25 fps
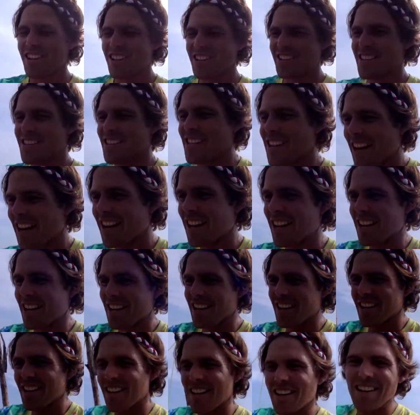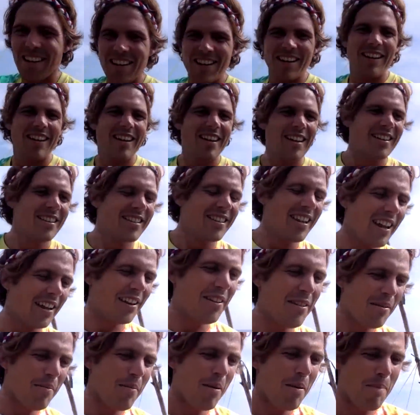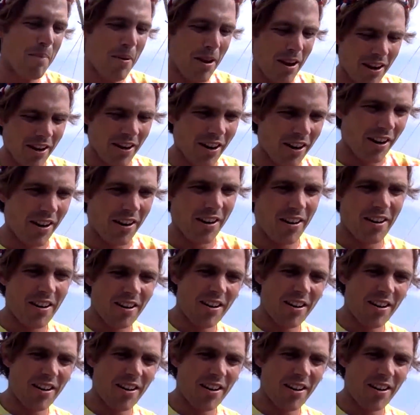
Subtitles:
It's getting a bit bigger.